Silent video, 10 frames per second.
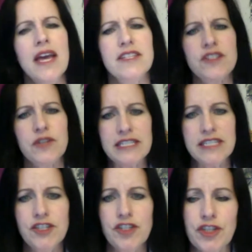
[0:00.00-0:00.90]
And so I
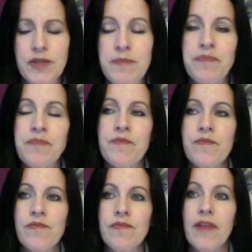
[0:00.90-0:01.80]
said to her,
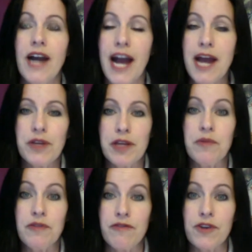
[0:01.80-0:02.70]
I really
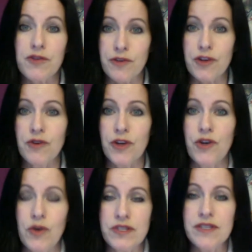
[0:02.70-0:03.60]
prefer for you to
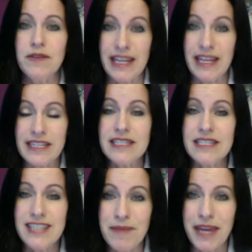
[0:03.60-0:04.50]
go to at
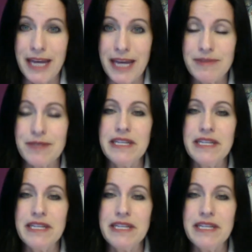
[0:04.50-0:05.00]
least some games.